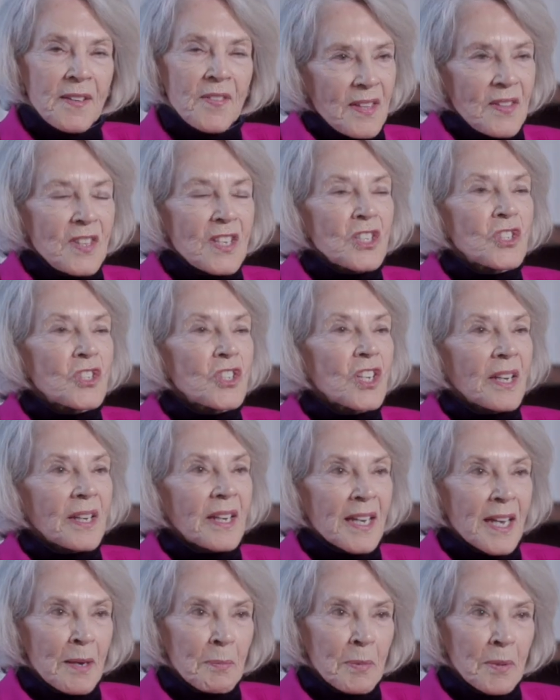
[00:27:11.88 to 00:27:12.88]
This young
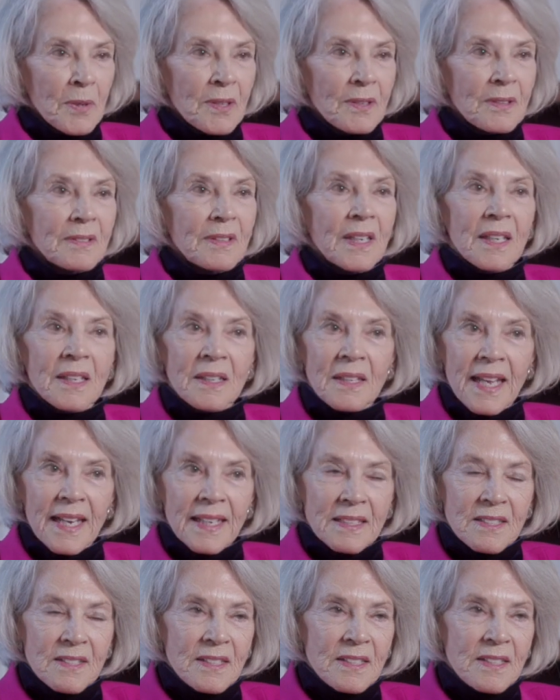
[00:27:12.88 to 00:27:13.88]
couple
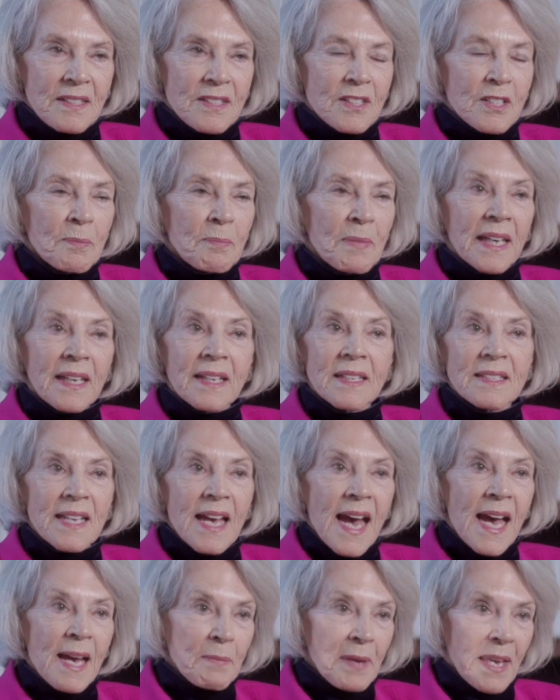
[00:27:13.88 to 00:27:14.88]
elected to make a
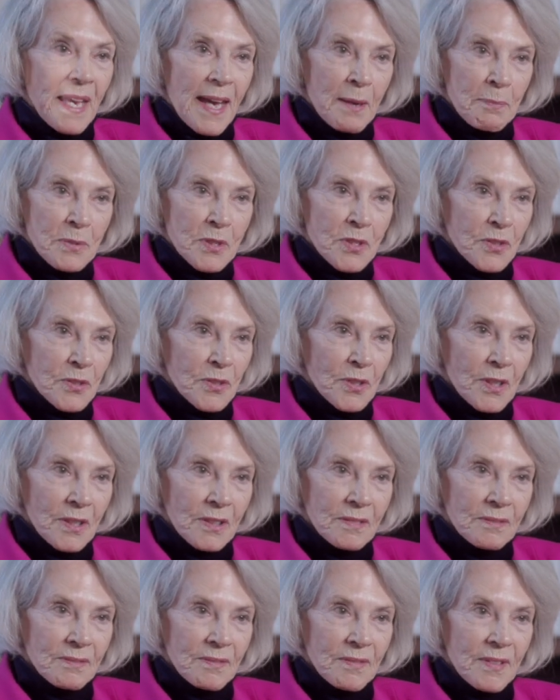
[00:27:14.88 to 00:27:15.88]
time
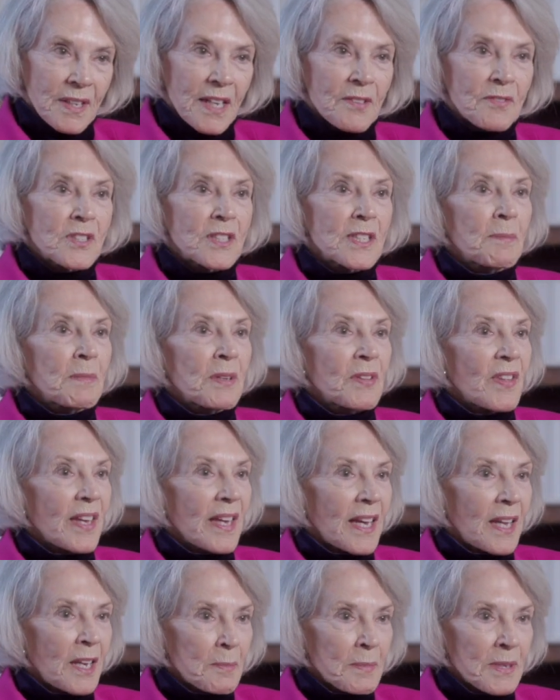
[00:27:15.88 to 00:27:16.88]
capsule of some of the
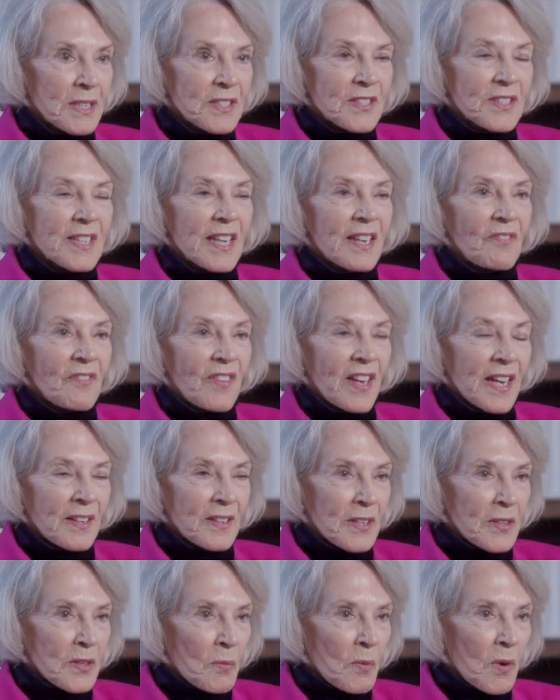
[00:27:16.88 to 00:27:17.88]
elements they
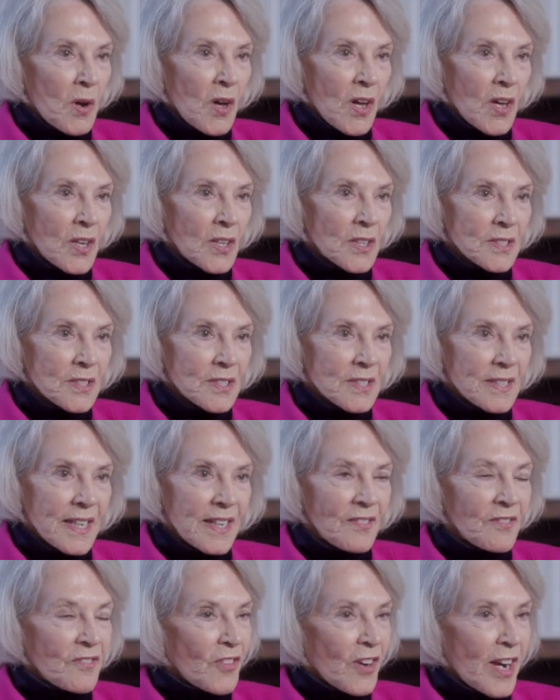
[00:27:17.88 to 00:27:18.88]
found in the walls
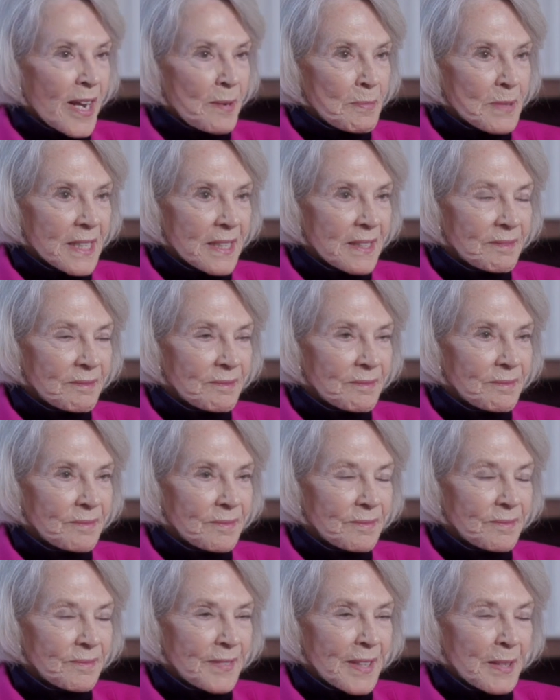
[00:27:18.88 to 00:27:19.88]
and framed it.
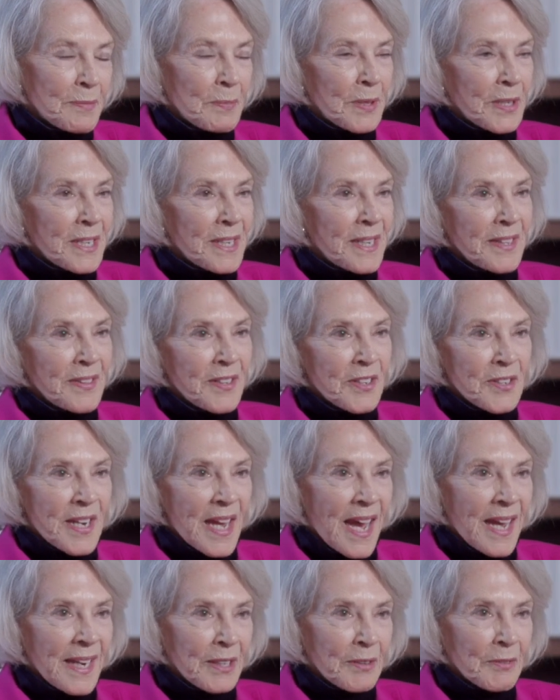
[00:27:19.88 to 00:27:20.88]
They put it in their
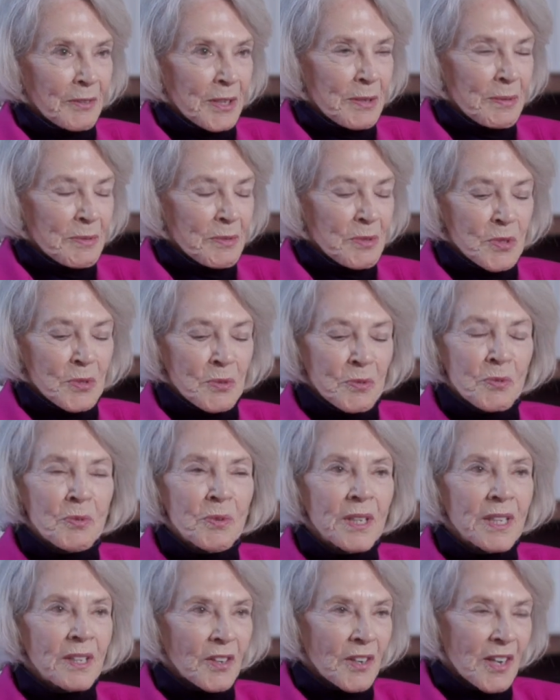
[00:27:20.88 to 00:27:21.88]
dining room. It was a
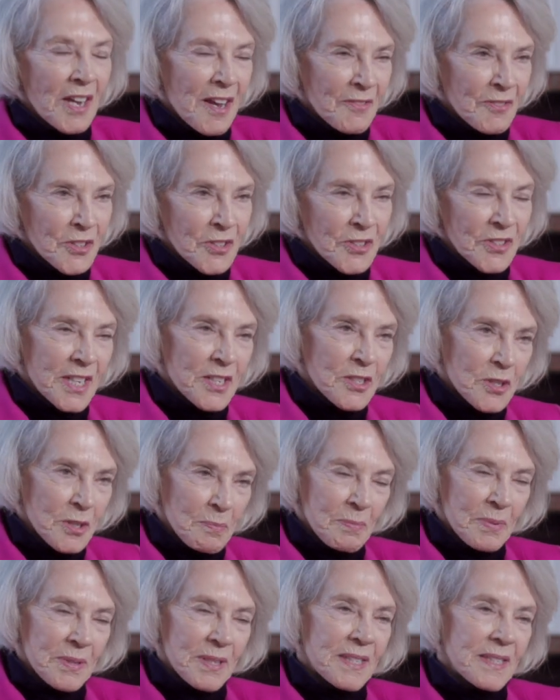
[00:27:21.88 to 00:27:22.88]
real
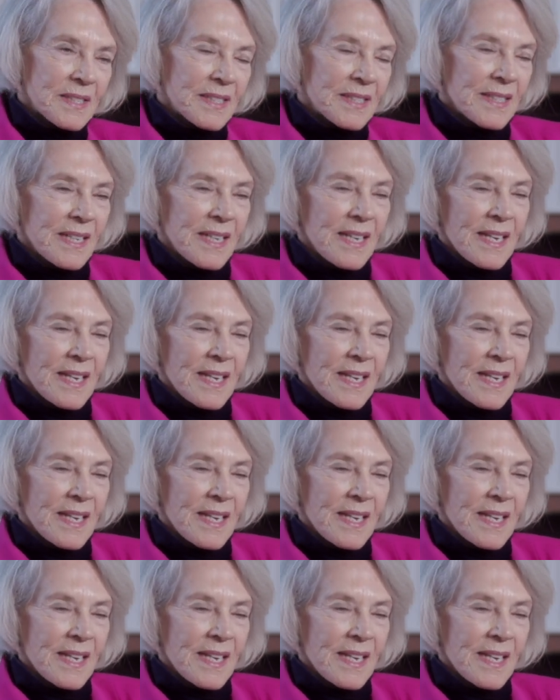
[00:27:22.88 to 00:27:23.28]
conversation piece.